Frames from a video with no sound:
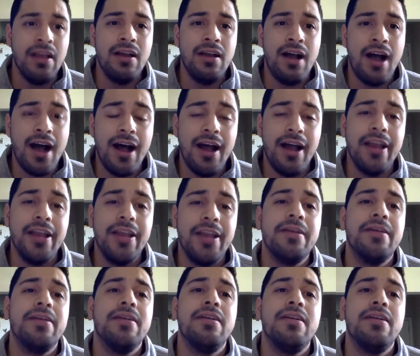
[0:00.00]
Hi,
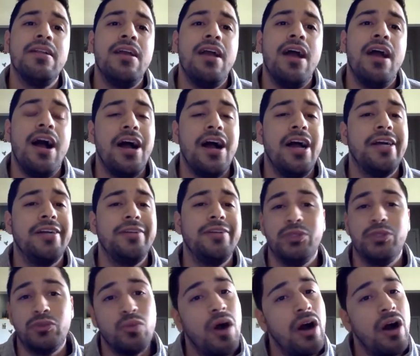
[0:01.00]
I
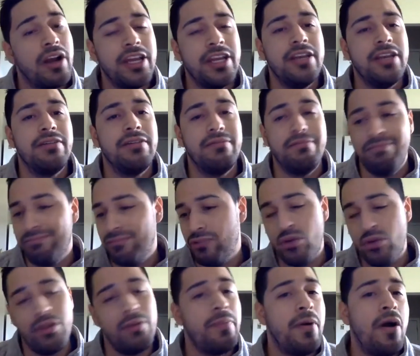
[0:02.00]
was walking
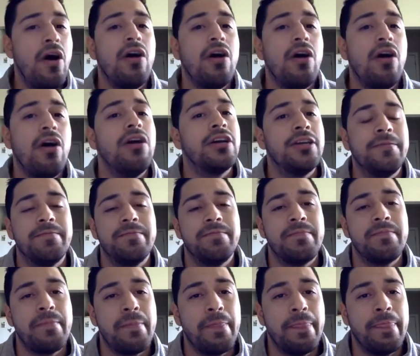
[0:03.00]
through the park
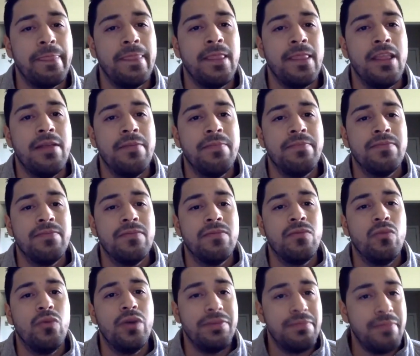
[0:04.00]

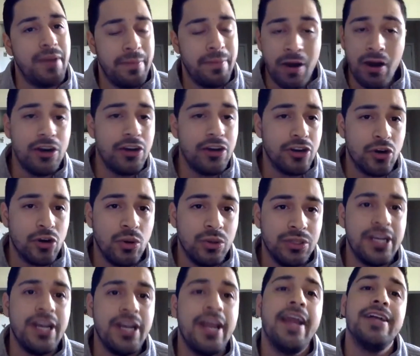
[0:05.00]
with my partner
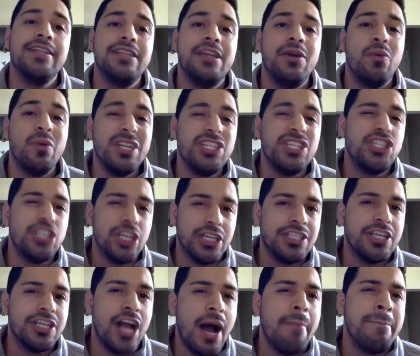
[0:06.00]
holding hands and we
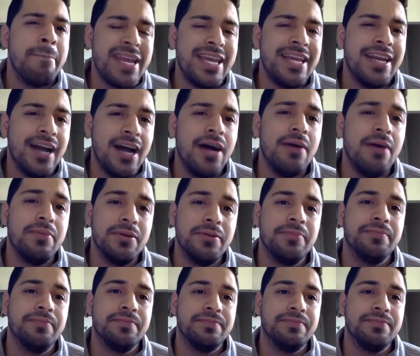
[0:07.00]
just got beat up.
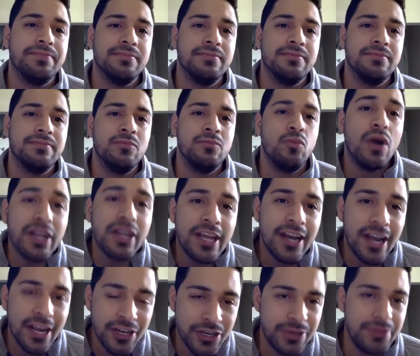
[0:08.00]
What can
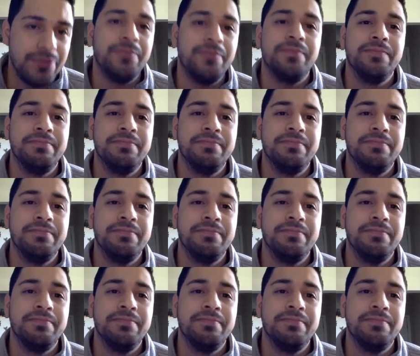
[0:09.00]
I do?